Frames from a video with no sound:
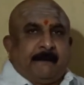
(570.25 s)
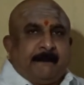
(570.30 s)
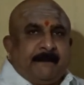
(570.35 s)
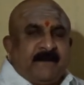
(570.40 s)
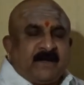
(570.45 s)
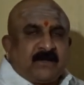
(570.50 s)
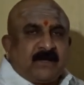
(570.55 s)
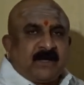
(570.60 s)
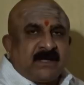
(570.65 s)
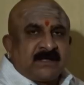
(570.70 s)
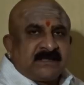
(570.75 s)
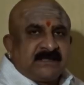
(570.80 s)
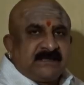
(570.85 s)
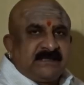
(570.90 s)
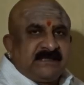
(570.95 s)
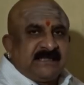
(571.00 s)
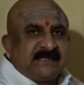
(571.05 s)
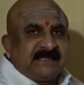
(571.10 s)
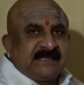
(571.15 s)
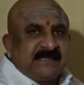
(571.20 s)
Because
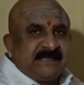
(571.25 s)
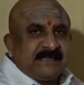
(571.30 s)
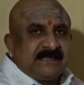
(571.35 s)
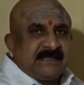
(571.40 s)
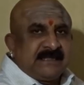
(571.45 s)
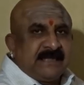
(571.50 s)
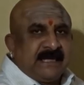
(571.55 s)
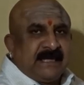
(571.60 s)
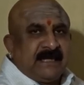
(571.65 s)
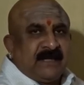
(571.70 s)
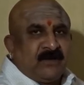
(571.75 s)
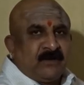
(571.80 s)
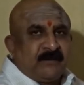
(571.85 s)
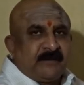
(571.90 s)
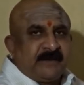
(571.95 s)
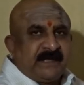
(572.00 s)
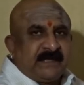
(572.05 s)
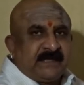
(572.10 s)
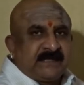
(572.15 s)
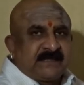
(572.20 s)
this is an
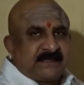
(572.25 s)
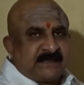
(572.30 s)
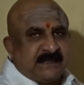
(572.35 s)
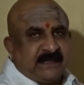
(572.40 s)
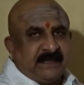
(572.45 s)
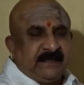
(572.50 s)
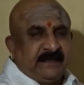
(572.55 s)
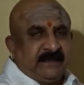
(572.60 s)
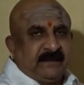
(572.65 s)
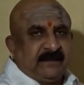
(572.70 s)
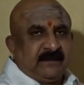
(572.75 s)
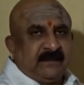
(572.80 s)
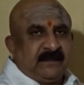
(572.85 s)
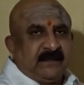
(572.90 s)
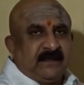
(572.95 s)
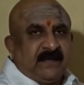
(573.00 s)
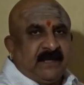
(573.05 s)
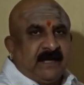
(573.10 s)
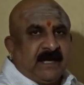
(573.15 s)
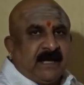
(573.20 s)
elaborate study.
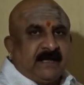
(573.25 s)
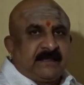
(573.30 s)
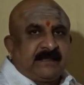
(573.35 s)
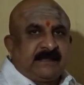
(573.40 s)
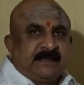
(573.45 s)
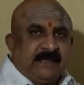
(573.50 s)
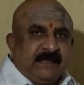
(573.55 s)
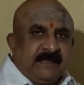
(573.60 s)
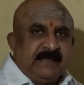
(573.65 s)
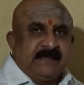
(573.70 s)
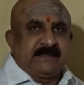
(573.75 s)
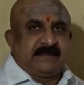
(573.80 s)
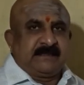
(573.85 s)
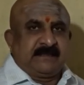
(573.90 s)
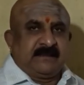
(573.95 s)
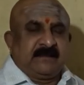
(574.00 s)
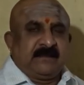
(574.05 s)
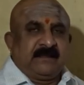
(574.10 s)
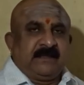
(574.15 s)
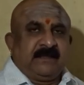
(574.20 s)
At
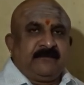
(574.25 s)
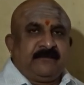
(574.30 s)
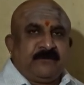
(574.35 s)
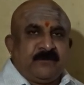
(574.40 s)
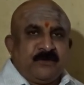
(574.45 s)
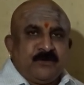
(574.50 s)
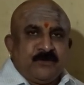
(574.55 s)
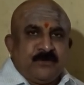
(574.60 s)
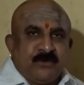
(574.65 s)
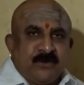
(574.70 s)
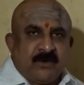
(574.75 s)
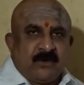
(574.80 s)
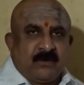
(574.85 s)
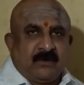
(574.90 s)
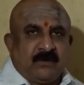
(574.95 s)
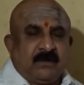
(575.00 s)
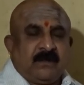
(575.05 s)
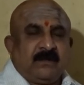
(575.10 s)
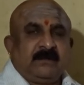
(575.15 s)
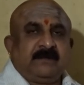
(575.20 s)
least if you
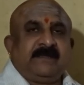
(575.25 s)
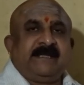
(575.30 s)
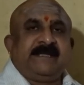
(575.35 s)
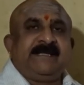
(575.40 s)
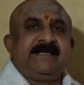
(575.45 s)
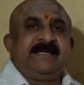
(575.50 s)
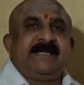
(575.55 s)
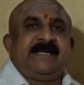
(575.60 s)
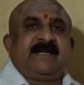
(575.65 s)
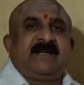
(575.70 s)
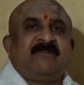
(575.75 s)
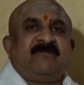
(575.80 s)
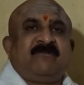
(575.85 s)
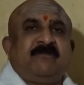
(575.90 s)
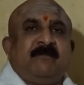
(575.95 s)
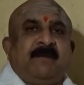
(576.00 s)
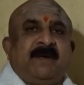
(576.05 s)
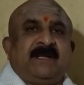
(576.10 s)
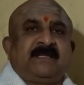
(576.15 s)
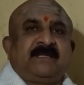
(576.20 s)
know the year
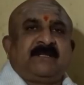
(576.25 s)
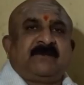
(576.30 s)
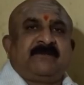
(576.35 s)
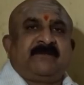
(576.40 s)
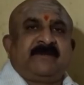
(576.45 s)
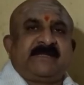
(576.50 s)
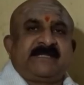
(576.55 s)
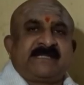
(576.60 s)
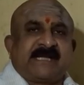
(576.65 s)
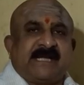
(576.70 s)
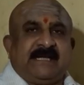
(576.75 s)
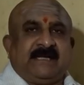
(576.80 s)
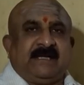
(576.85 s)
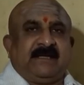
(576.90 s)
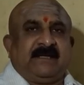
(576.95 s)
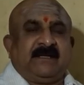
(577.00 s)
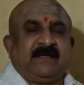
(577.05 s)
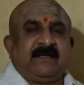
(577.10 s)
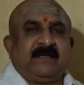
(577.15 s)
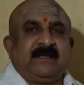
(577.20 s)
of birth of a
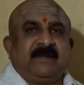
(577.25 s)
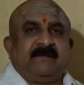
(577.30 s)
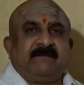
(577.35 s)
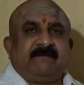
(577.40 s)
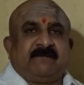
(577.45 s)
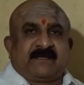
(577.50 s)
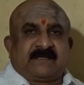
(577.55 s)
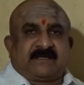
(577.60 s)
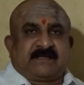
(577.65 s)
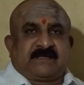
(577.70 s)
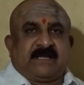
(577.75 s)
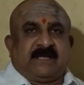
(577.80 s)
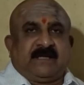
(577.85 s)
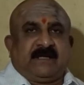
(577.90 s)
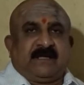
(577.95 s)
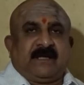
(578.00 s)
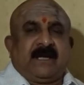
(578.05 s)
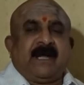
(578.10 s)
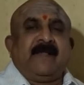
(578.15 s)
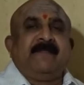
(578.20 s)
child, first
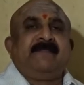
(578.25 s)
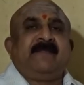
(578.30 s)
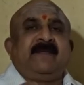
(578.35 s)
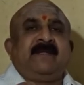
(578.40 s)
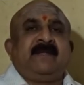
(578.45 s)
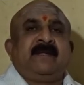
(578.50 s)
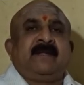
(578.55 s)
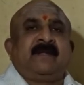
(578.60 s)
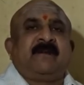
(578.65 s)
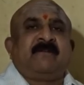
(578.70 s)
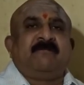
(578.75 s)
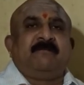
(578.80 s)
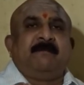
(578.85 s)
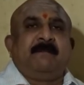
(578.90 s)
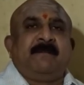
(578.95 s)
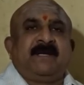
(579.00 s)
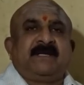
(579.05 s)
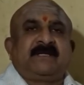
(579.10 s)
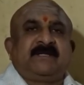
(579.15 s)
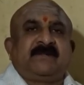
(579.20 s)
child, and the year of
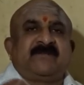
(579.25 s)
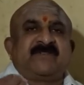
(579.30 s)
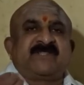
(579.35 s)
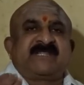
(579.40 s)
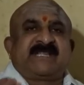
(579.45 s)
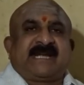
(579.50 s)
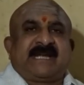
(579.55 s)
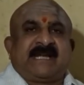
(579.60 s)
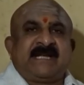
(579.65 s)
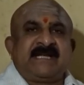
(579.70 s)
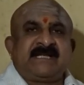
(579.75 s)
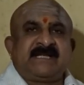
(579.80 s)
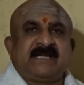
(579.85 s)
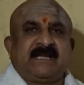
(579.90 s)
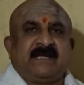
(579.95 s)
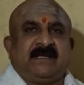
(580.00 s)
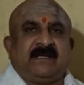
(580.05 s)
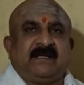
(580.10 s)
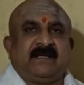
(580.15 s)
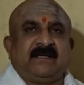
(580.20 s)
birth of a second
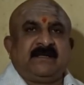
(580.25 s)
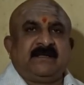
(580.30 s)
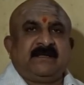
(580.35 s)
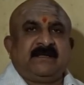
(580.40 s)
child,